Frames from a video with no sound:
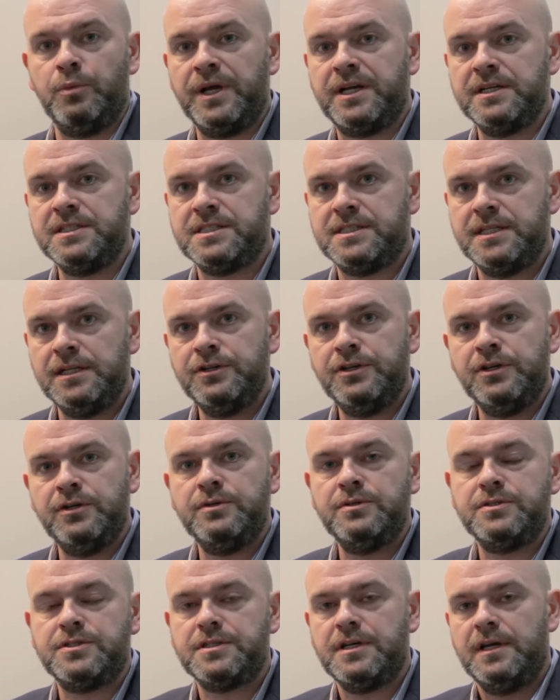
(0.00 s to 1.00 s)
we can still
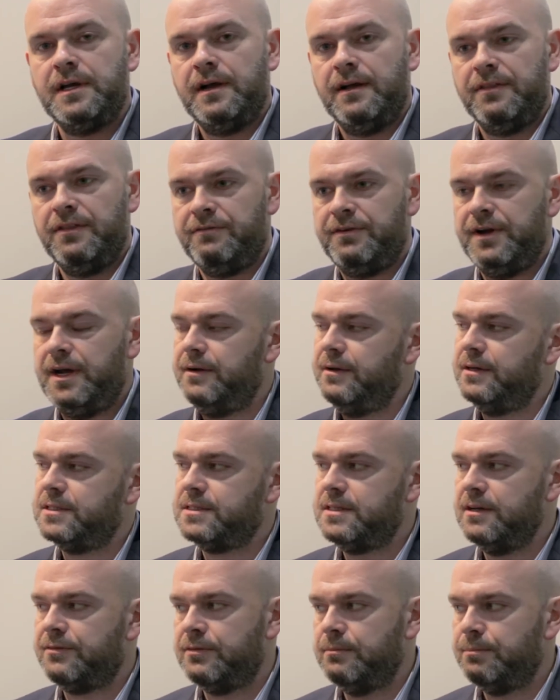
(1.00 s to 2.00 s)
use the various
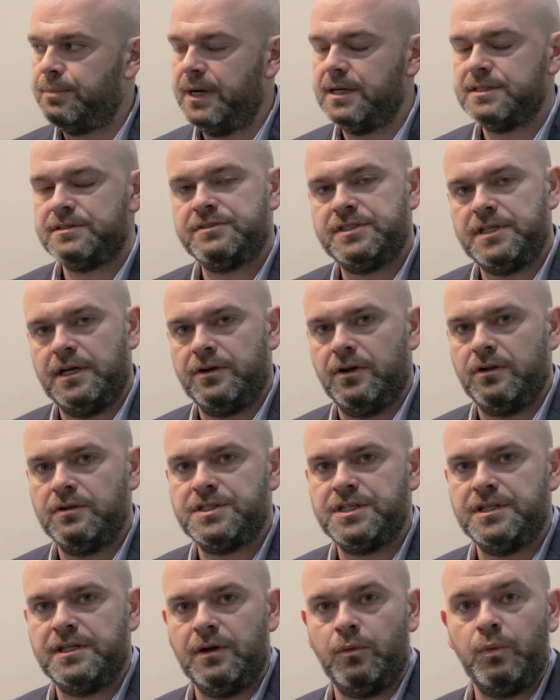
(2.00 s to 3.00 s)
different parts of
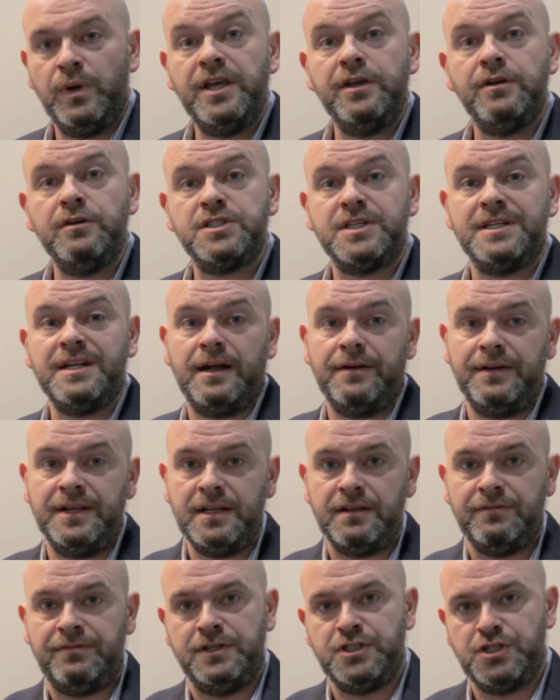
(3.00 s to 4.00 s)
technology that we use in our
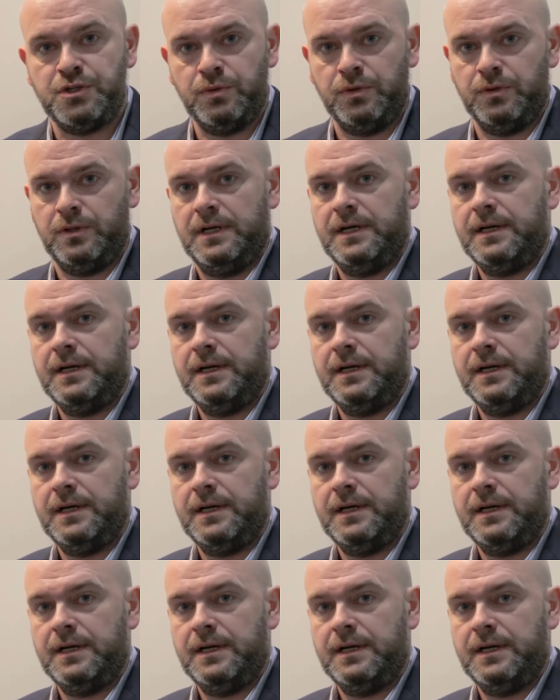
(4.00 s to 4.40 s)
individual